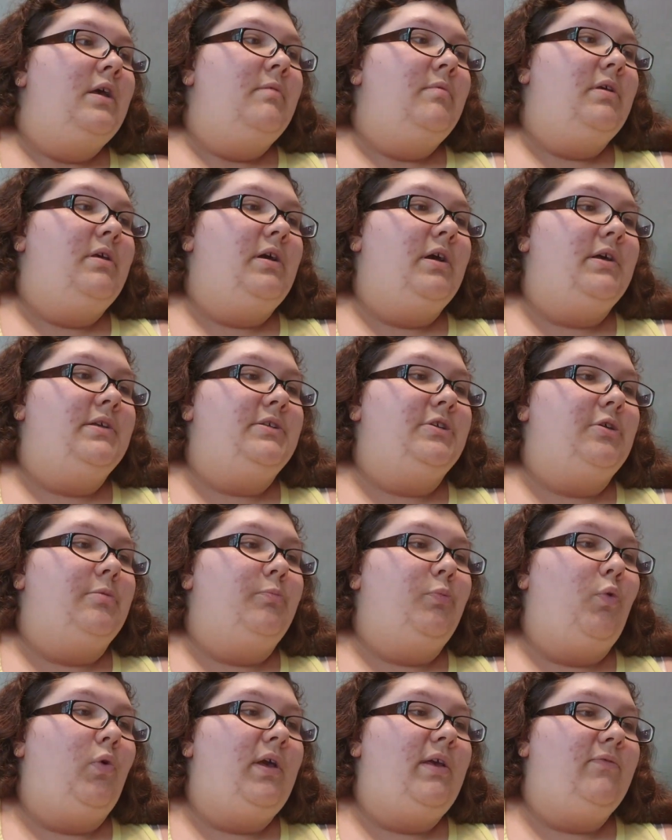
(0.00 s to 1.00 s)
because her
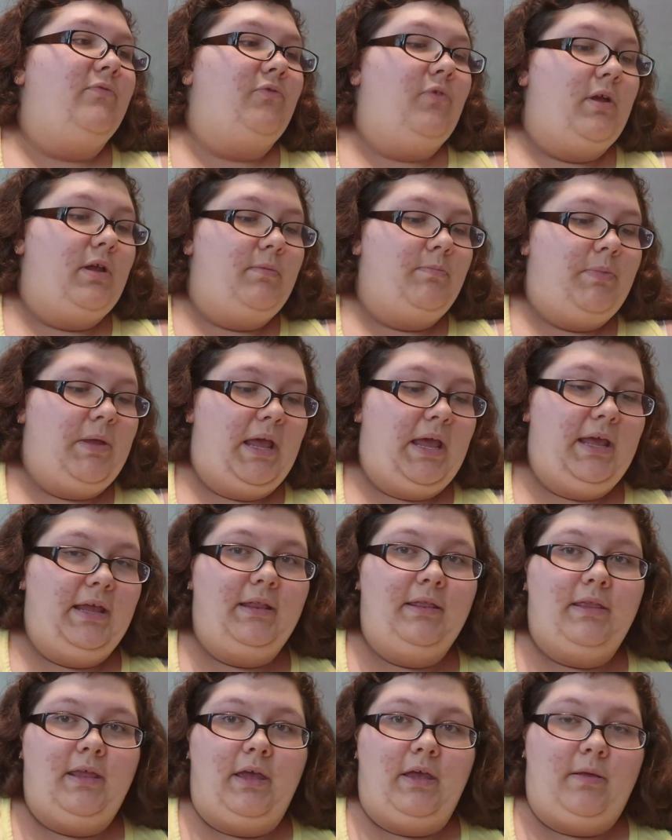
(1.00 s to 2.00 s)
boyfriend
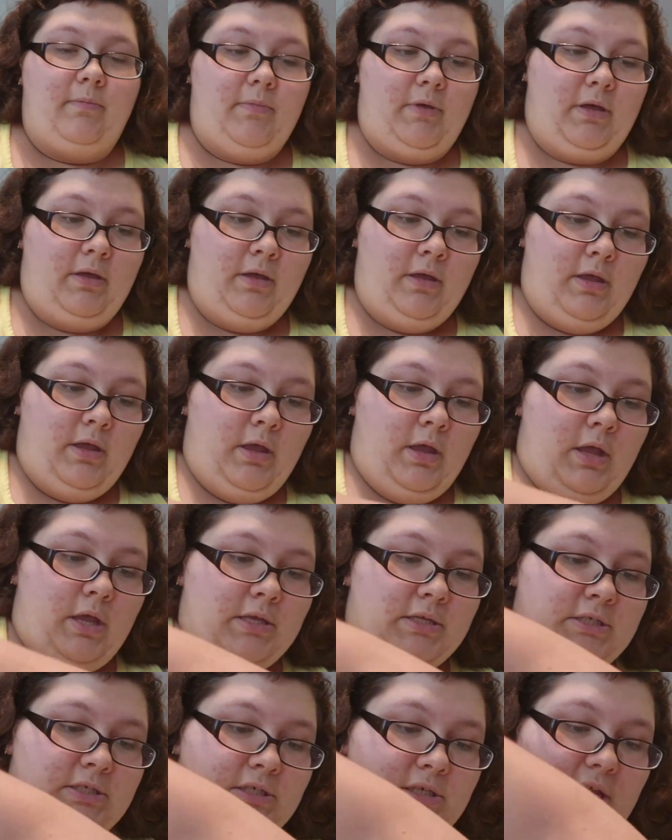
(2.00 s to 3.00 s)
paid them
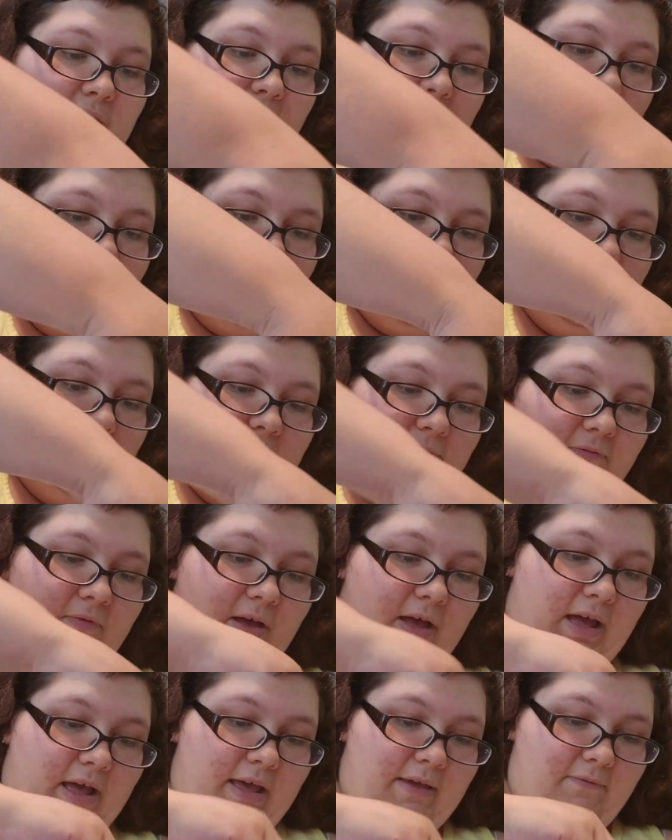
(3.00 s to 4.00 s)

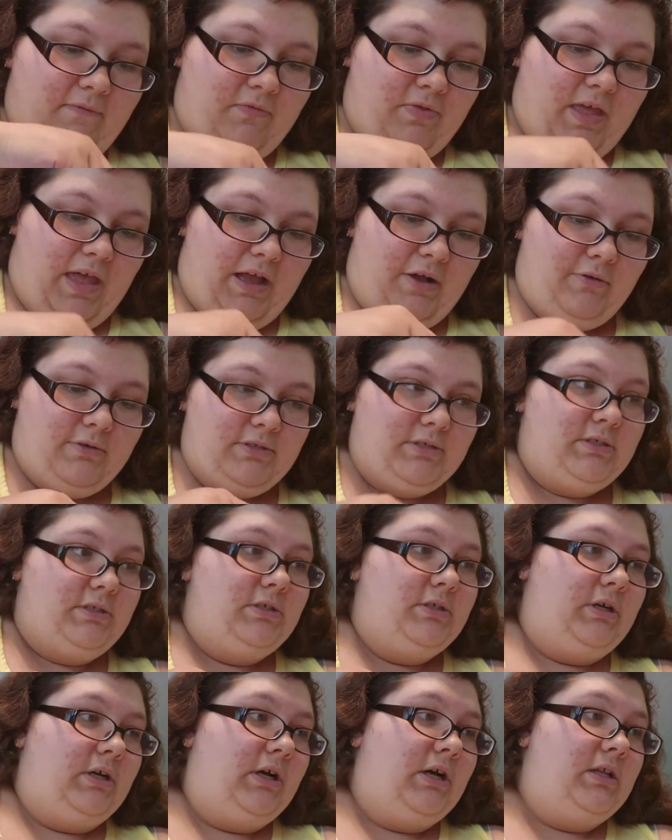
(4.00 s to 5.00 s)

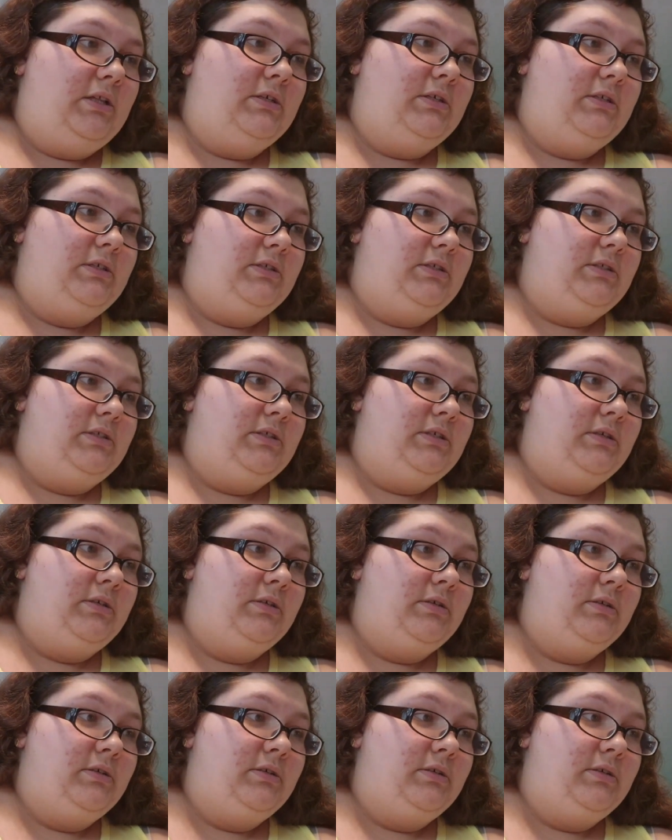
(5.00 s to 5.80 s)
$75,000